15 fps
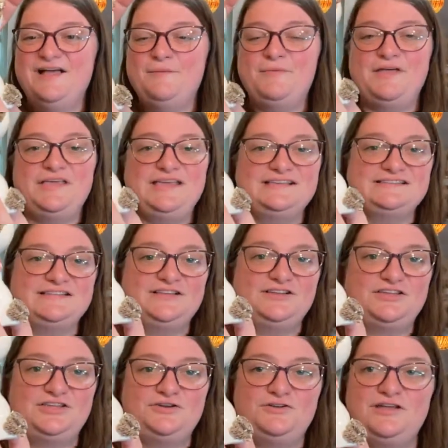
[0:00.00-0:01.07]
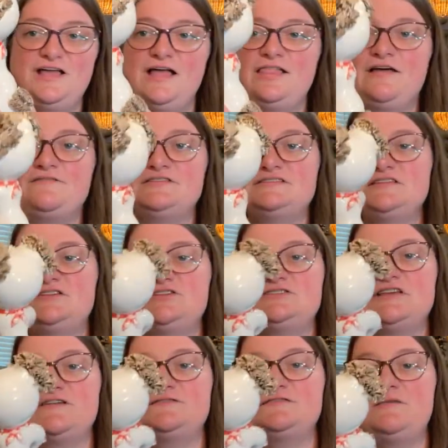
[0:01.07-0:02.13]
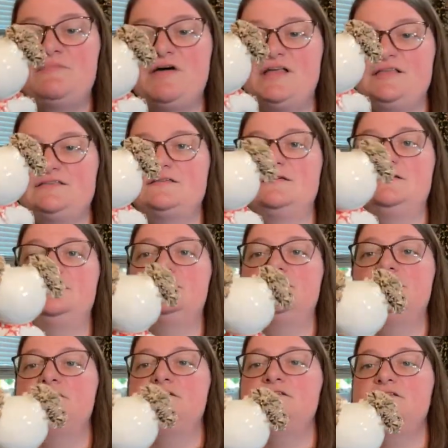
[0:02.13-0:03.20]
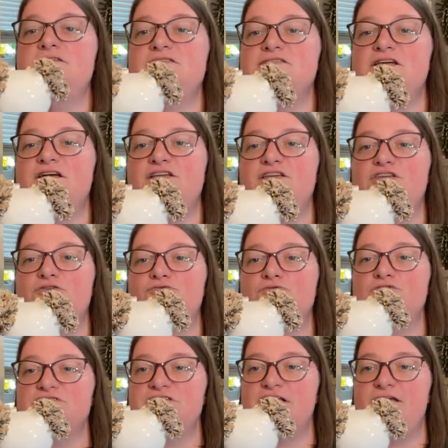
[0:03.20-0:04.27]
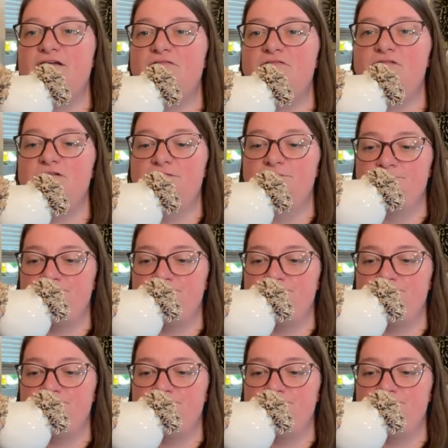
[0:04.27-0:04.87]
But he's a little cutie. I love his little tufty butt. He's got a cute little tail.